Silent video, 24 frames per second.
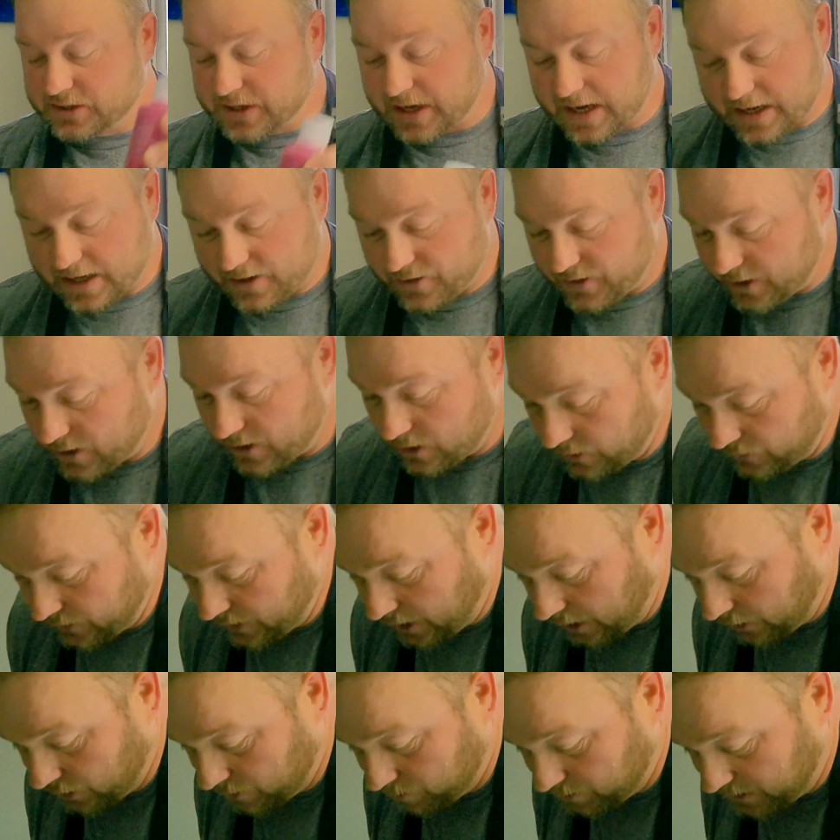say anything
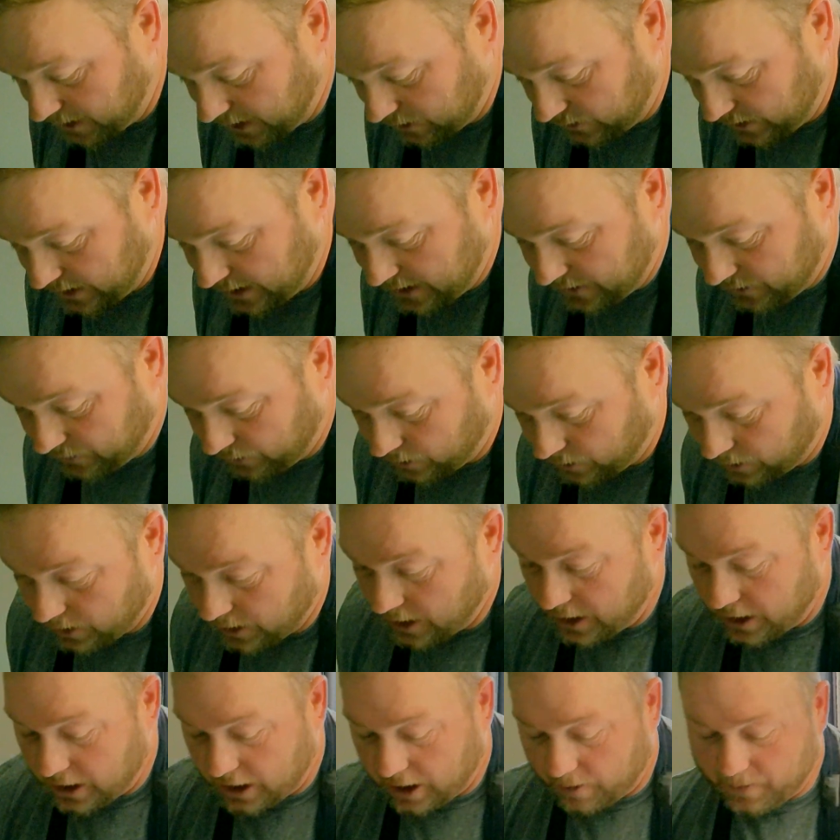on the bottle either
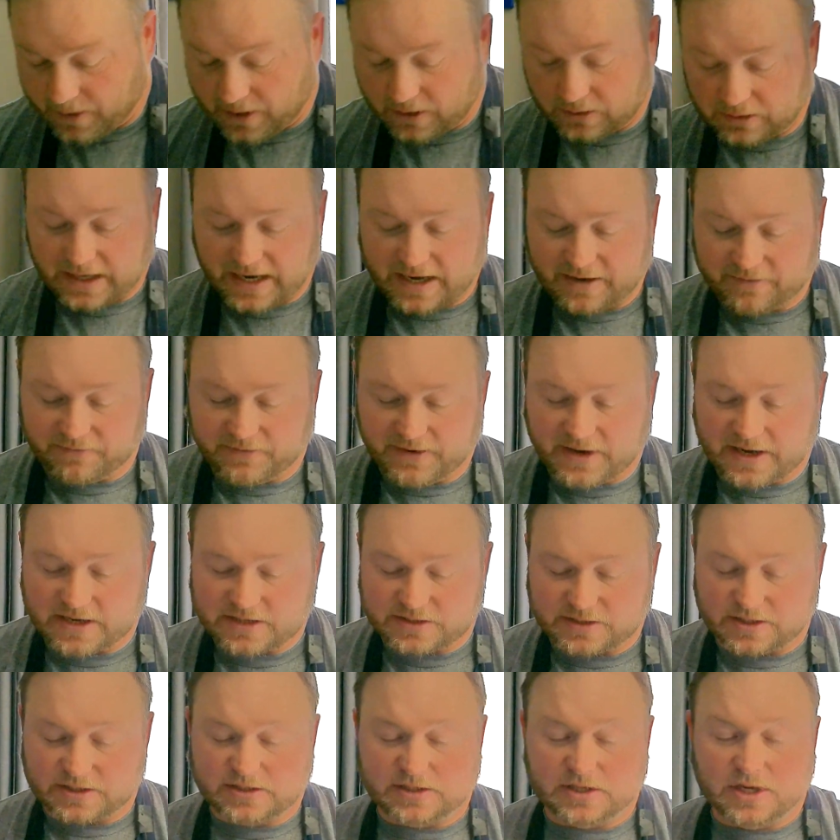about light
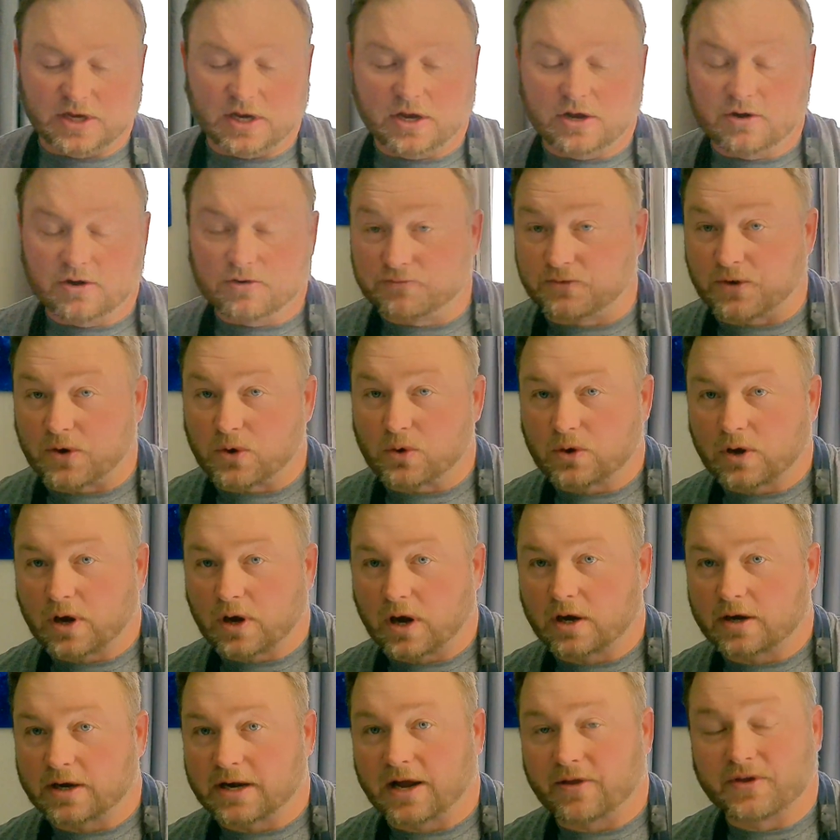fastness. Folk
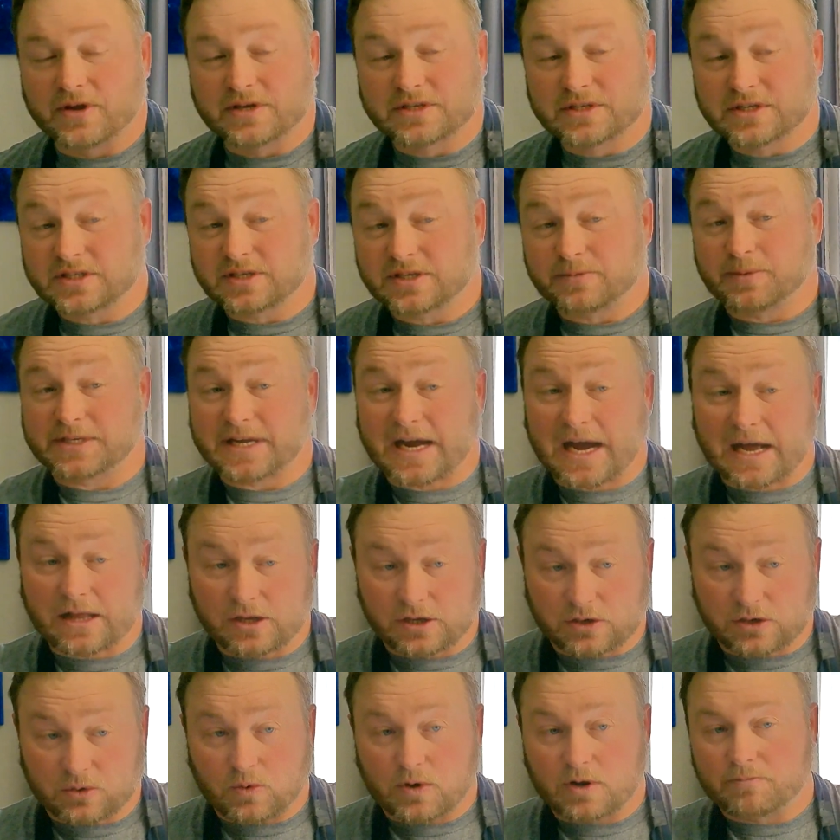Art, now this is a
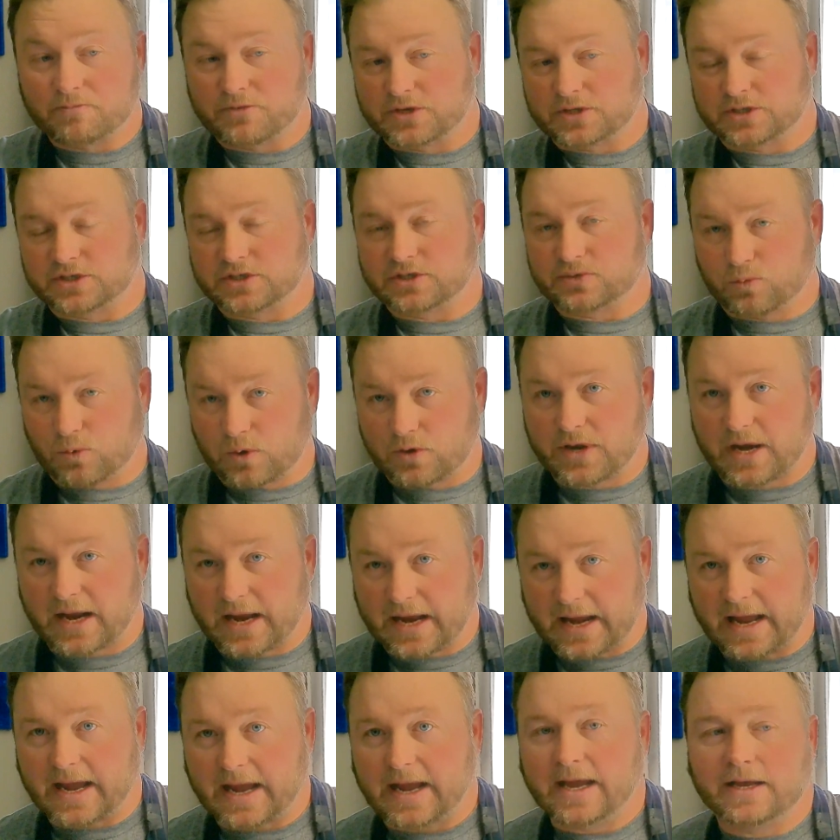metallic one. This is one that I
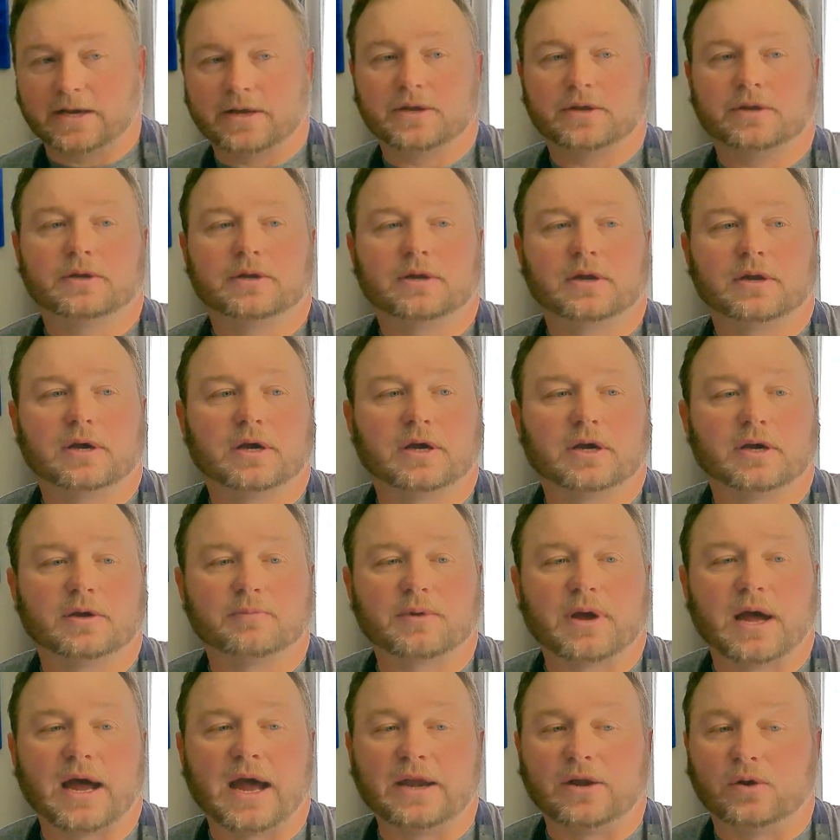had.
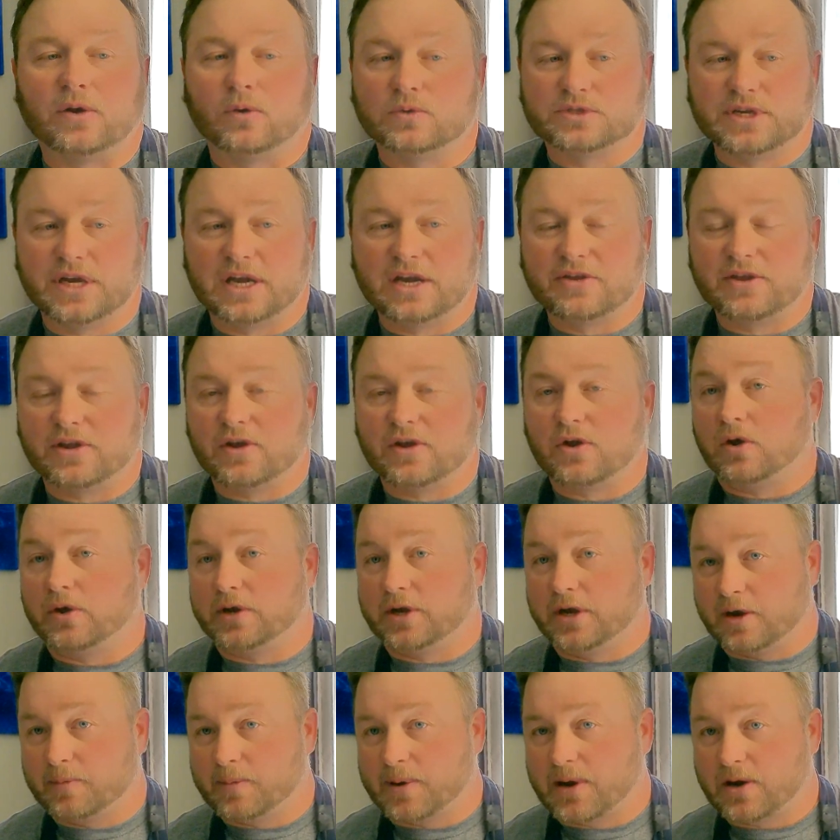I don't see anything on
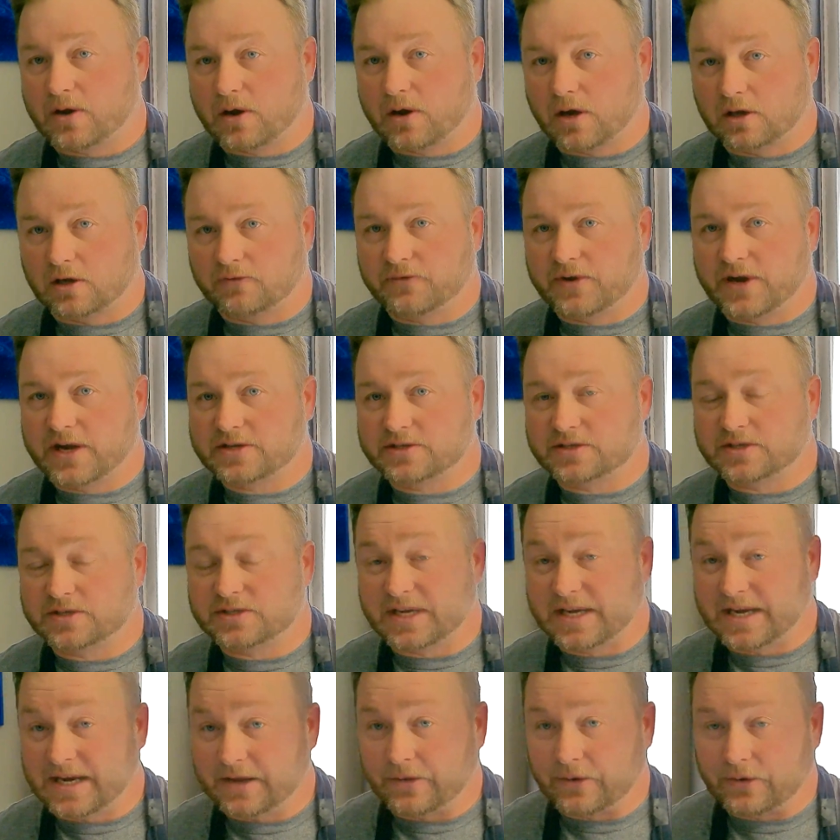here about color fastness
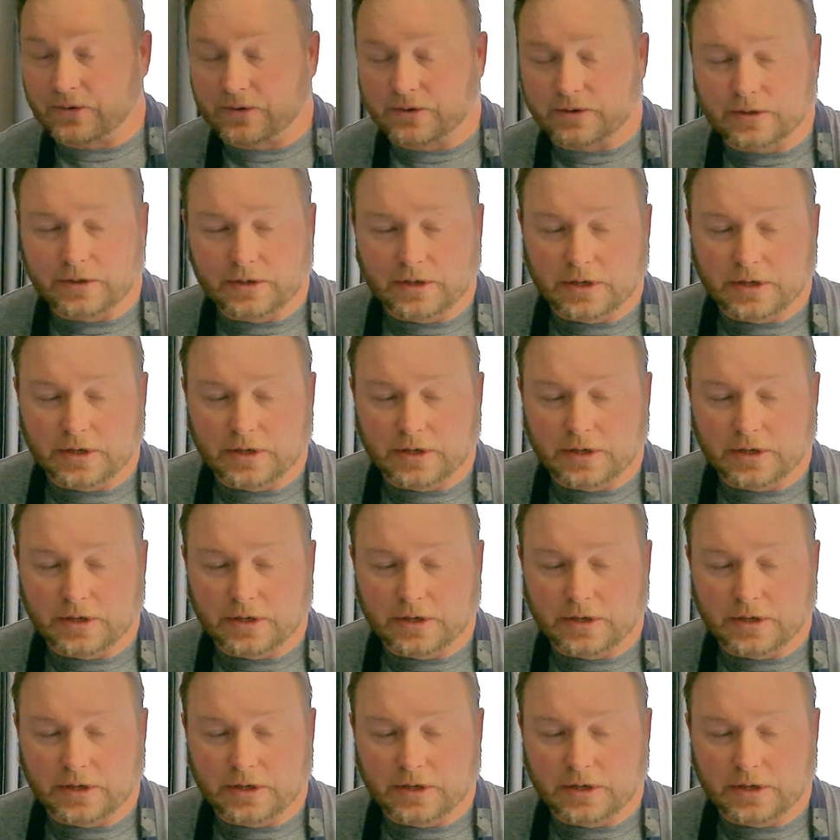either.